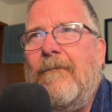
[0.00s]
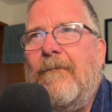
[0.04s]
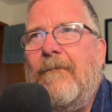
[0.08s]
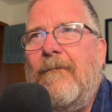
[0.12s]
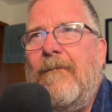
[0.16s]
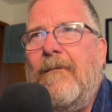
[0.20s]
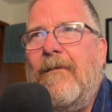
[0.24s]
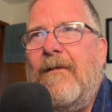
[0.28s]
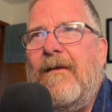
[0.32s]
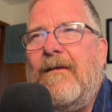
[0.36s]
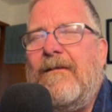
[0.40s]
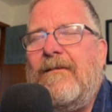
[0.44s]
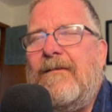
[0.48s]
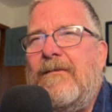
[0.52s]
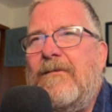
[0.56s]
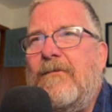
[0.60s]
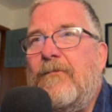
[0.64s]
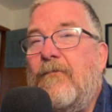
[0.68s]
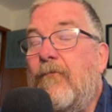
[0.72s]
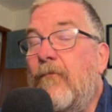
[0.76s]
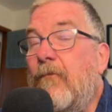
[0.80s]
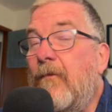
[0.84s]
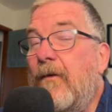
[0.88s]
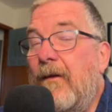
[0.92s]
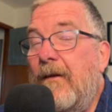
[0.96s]
This
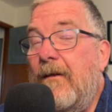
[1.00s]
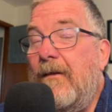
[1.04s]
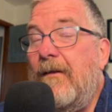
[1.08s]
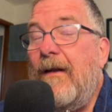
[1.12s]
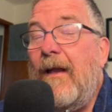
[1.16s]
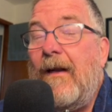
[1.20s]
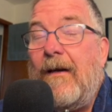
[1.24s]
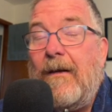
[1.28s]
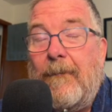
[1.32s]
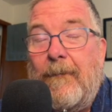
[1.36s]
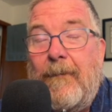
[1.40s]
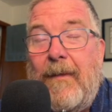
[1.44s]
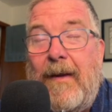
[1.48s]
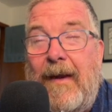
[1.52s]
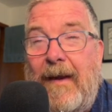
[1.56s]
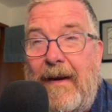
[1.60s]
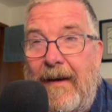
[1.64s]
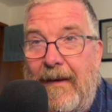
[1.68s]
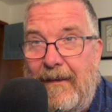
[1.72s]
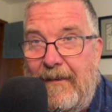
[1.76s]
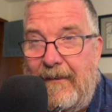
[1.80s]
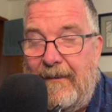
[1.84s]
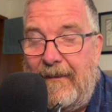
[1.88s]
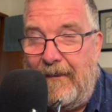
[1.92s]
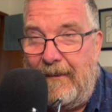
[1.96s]
is really not a
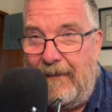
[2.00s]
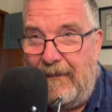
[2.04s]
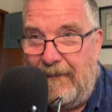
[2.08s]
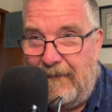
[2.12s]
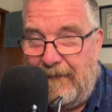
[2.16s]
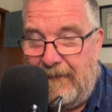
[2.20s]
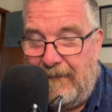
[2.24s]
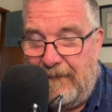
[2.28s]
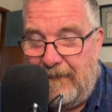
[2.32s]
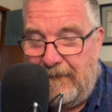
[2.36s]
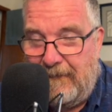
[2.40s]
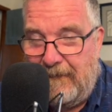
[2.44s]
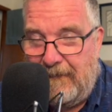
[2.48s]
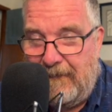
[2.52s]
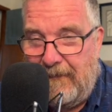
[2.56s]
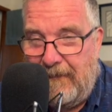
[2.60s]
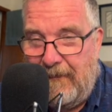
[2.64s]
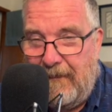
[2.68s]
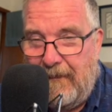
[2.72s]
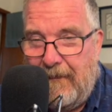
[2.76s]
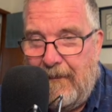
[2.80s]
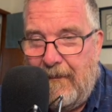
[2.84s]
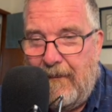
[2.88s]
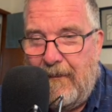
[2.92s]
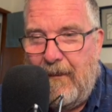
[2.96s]
painting,
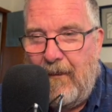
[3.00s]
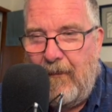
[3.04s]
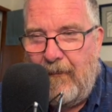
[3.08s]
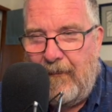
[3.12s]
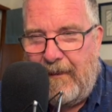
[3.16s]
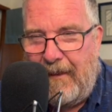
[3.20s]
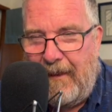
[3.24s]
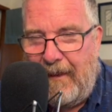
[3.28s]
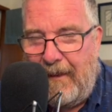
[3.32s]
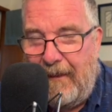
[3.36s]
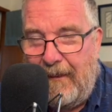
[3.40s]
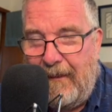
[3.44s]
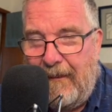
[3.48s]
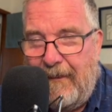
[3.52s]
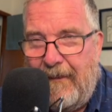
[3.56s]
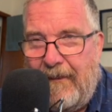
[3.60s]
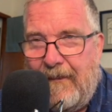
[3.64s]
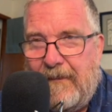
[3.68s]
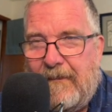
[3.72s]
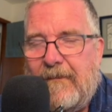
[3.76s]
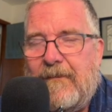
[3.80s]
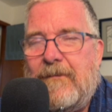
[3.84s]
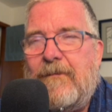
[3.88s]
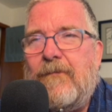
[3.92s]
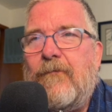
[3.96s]
okay?
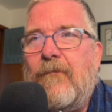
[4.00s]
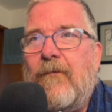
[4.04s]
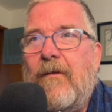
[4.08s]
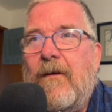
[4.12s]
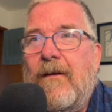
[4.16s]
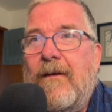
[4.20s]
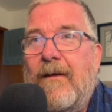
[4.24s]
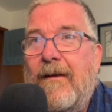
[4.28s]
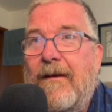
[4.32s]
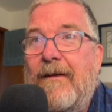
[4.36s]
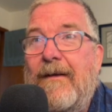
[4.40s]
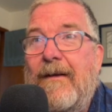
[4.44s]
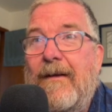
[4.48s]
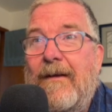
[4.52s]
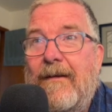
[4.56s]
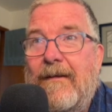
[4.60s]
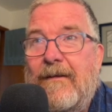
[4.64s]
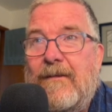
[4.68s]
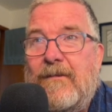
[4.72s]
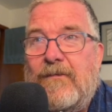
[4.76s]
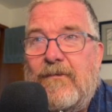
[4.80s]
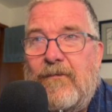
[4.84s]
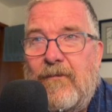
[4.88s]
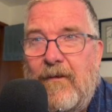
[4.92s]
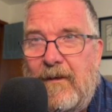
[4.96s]
This is really an
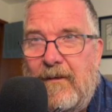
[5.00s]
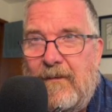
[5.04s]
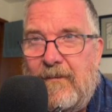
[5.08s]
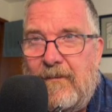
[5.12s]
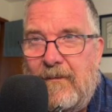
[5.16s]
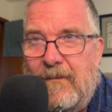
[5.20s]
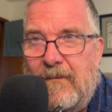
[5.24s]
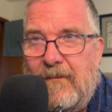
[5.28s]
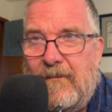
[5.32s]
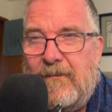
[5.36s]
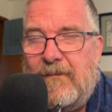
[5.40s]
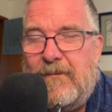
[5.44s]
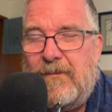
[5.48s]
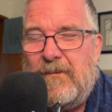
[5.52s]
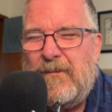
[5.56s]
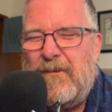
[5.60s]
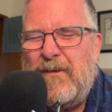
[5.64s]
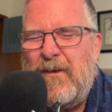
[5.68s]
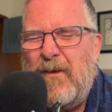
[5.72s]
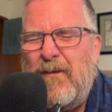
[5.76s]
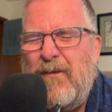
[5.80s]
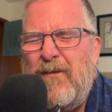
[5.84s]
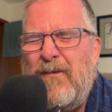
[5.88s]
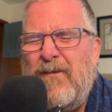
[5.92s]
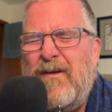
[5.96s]
illustration.
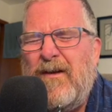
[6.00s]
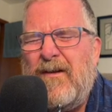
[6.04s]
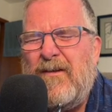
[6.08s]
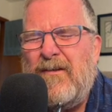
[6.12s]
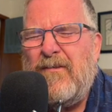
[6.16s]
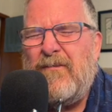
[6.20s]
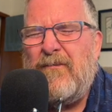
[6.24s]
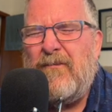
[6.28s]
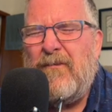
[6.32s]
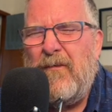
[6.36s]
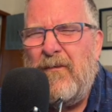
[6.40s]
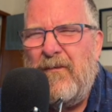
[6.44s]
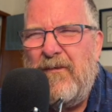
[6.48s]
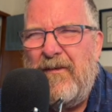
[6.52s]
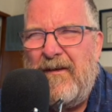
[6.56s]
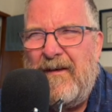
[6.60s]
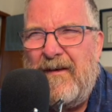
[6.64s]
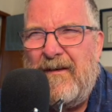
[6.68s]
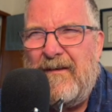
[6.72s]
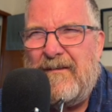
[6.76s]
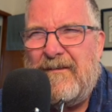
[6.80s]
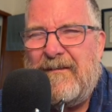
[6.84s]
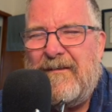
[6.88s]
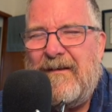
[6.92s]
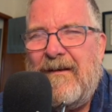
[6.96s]
So the truth
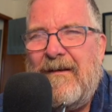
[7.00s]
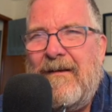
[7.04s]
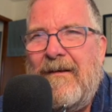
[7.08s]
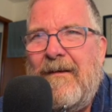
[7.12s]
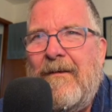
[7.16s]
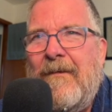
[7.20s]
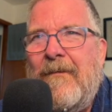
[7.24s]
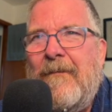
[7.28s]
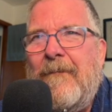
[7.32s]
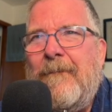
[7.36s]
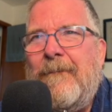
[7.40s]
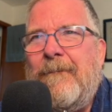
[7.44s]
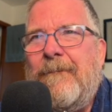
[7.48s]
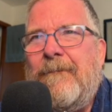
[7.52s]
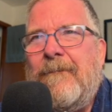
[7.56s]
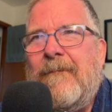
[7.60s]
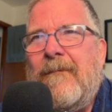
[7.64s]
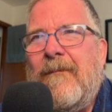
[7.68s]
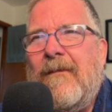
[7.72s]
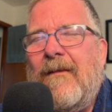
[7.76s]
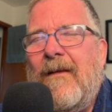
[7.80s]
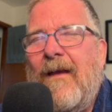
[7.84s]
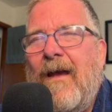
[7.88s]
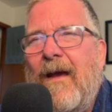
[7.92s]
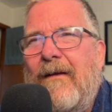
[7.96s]
is,
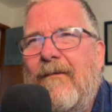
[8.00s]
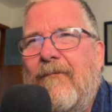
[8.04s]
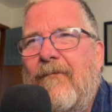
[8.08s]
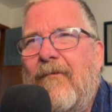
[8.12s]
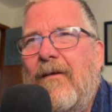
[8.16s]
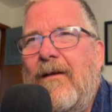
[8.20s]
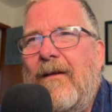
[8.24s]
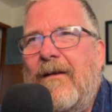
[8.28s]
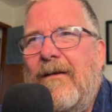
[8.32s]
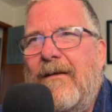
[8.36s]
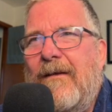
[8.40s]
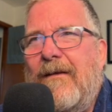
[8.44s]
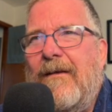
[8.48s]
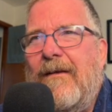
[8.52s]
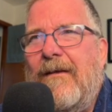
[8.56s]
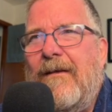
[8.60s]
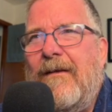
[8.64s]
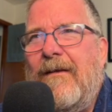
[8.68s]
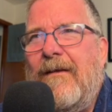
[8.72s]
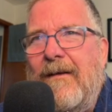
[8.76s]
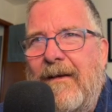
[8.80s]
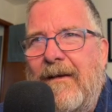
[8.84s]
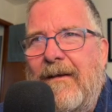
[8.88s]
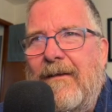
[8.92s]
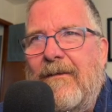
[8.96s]
I really
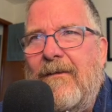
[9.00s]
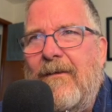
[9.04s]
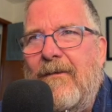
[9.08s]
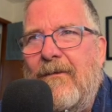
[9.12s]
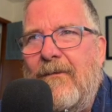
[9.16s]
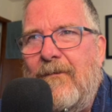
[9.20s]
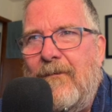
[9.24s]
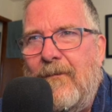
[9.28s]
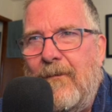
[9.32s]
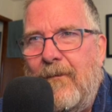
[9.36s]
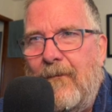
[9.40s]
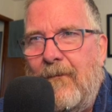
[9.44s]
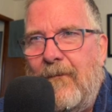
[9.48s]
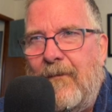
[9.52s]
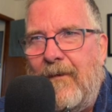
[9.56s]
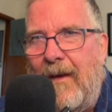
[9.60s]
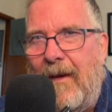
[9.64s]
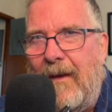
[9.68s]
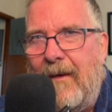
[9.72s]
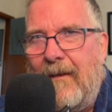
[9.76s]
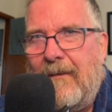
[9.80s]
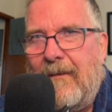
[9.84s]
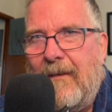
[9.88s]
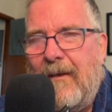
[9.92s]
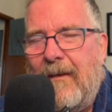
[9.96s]
didn't need to do
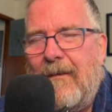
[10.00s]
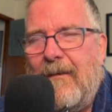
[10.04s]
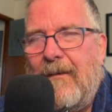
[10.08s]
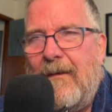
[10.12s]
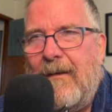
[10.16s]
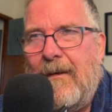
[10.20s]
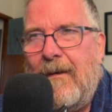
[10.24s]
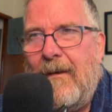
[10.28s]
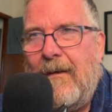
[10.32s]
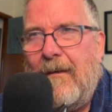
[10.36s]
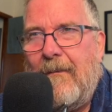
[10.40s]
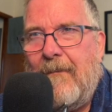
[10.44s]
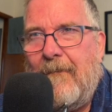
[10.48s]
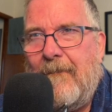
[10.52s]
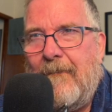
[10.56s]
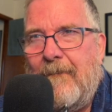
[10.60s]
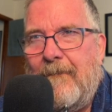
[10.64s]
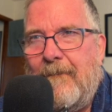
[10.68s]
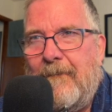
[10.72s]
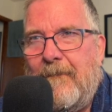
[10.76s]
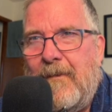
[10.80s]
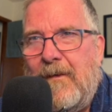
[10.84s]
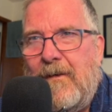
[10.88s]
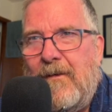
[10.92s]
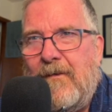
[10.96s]
that
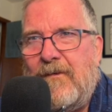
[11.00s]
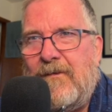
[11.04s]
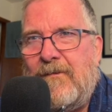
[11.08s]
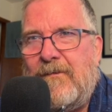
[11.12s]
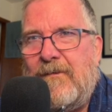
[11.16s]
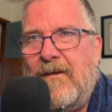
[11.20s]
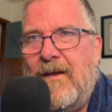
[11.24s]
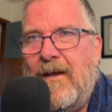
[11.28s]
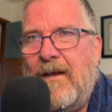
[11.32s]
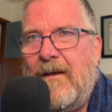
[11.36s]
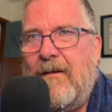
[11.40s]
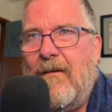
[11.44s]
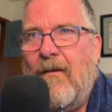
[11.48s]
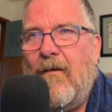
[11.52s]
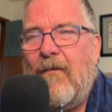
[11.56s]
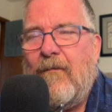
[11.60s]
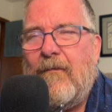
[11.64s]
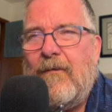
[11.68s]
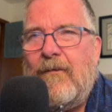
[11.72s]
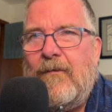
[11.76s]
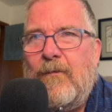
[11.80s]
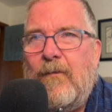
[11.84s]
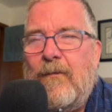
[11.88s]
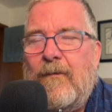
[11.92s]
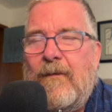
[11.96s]
because that
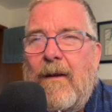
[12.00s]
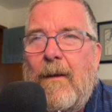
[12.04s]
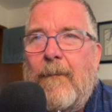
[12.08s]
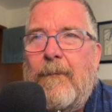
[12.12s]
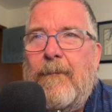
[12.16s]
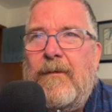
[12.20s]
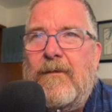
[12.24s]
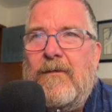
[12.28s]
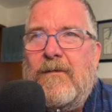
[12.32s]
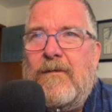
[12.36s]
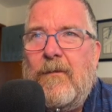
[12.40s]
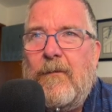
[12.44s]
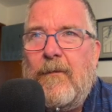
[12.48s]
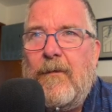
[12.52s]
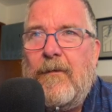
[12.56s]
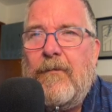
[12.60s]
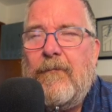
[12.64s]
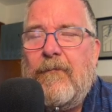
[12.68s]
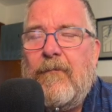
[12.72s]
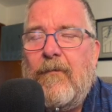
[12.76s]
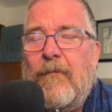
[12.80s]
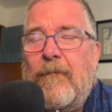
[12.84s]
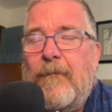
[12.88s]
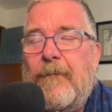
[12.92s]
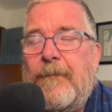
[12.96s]
orange will not be showing
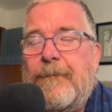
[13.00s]
through.